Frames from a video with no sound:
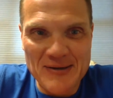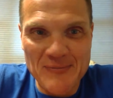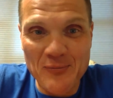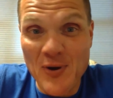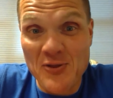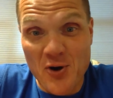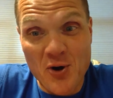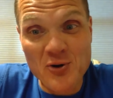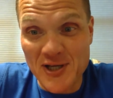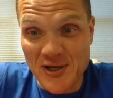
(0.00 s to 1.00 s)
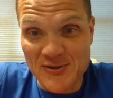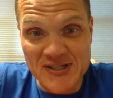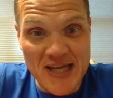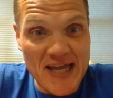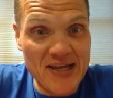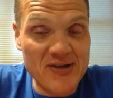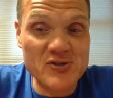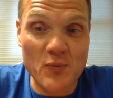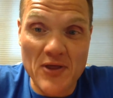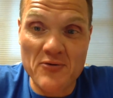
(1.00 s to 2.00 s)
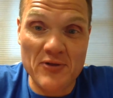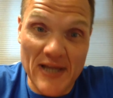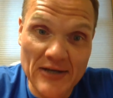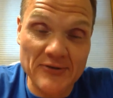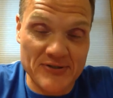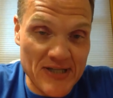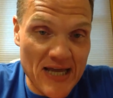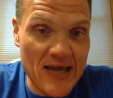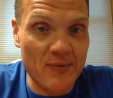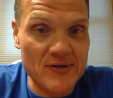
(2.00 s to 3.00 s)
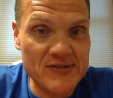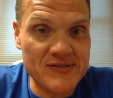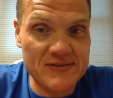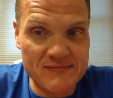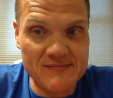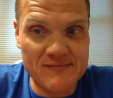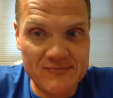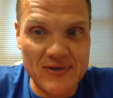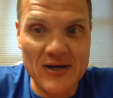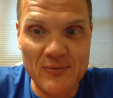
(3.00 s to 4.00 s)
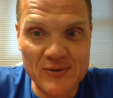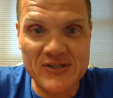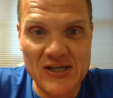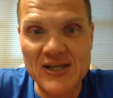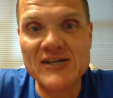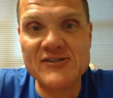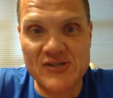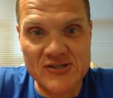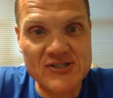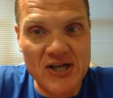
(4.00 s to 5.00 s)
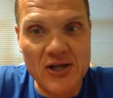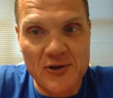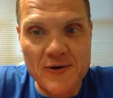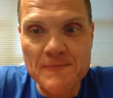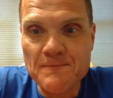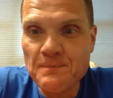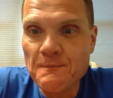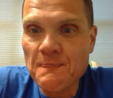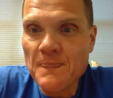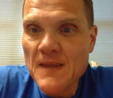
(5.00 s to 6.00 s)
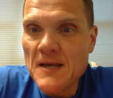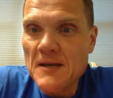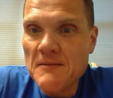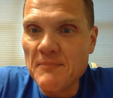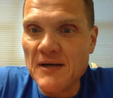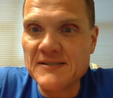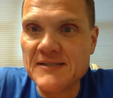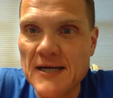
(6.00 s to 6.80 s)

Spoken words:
weather earlier today, because the weather later today was, well, we'll say less than stellar. But